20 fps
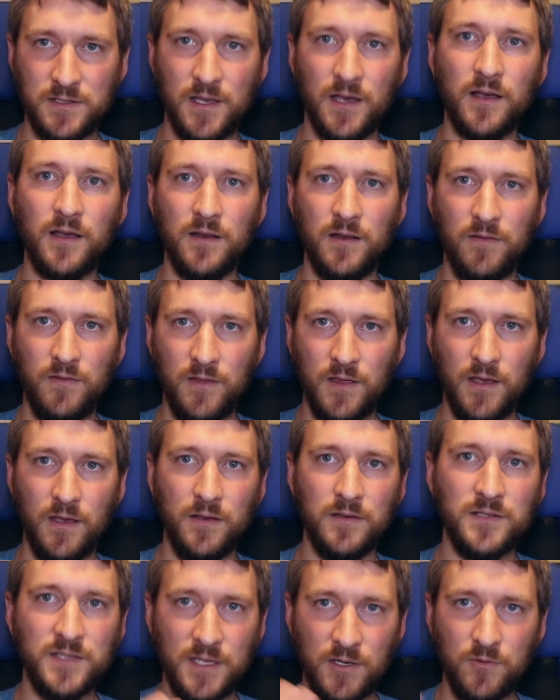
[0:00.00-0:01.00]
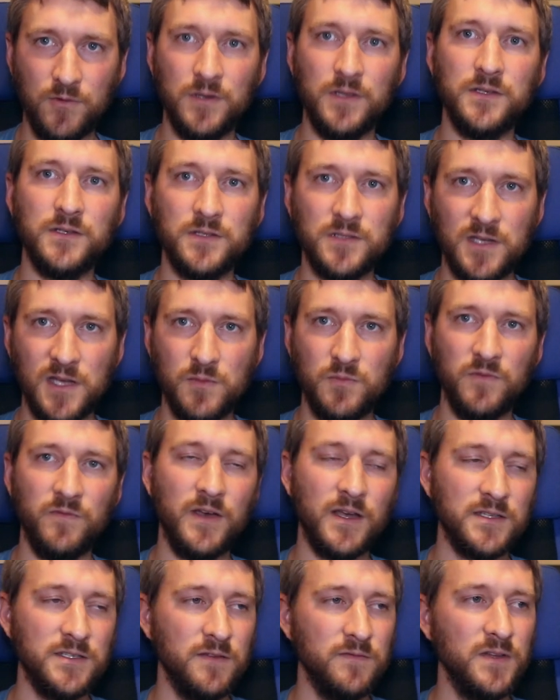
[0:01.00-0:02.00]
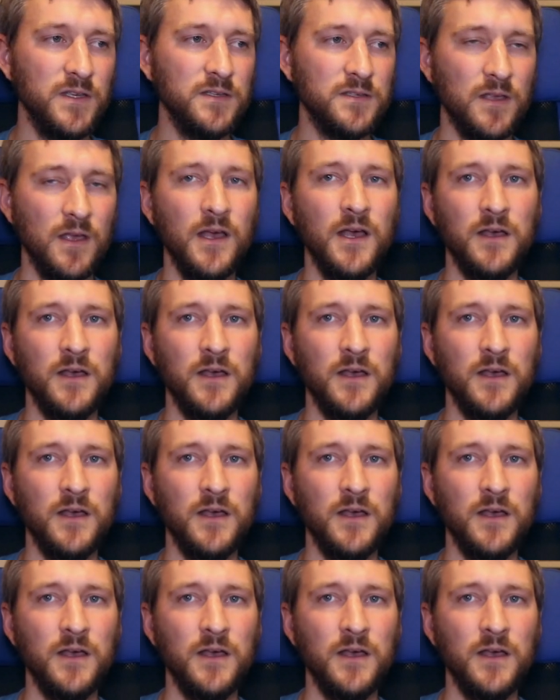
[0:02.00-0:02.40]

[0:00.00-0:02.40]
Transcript: that kind of thing, synchronous type of activities,